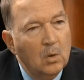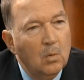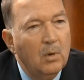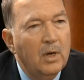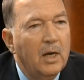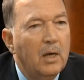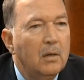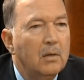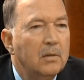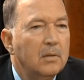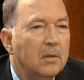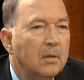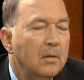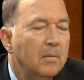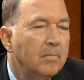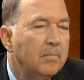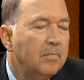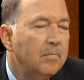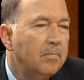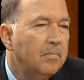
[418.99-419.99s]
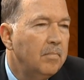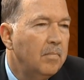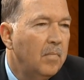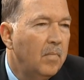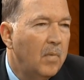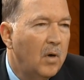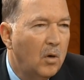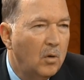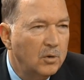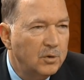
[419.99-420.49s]
Well,
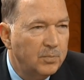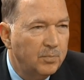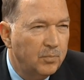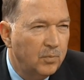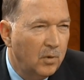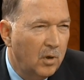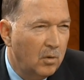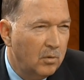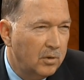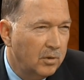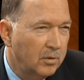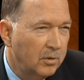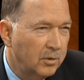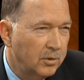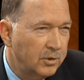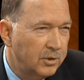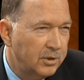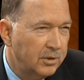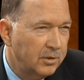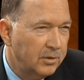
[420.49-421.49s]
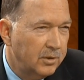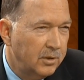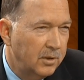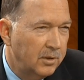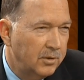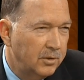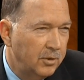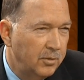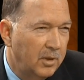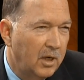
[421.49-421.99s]
most brokers
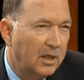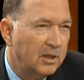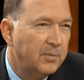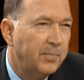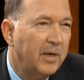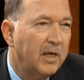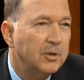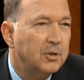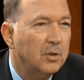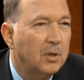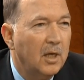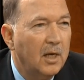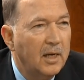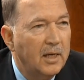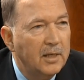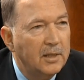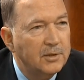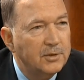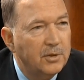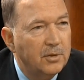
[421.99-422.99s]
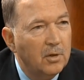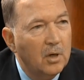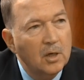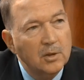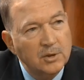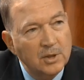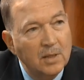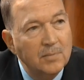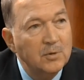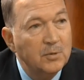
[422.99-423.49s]
do not specialize. There
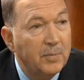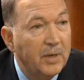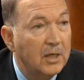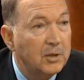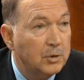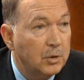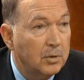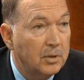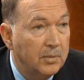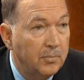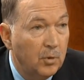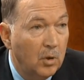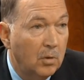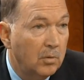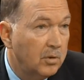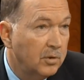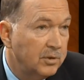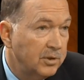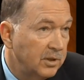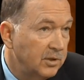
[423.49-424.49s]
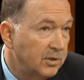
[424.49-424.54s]
are some specialty brokers